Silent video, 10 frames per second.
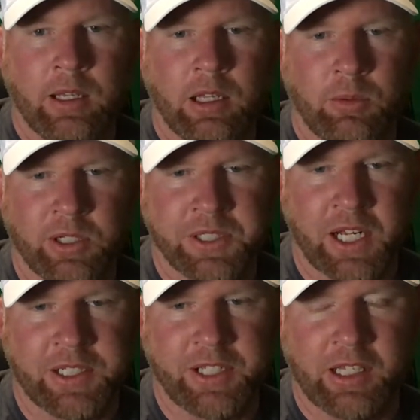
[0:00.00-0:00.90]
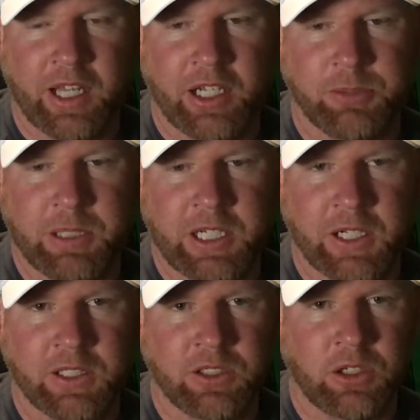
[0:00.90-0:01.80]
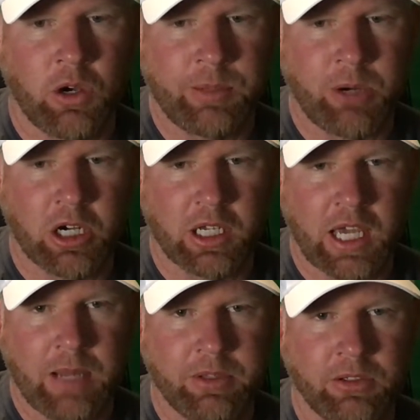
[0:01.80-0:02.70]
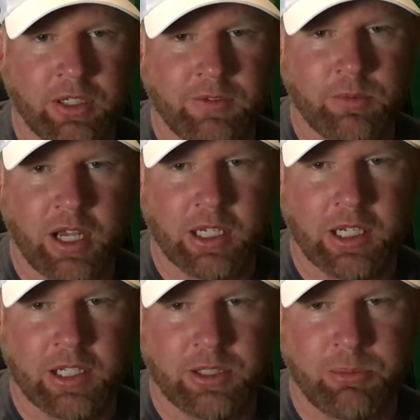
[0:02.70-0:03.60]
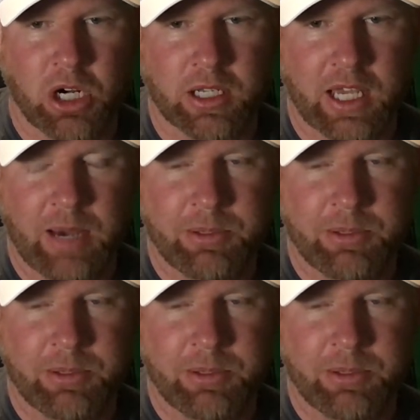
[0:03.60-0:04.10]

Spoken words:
The reason I say that is because CoinMarketCap doesn't even recognize the market cap,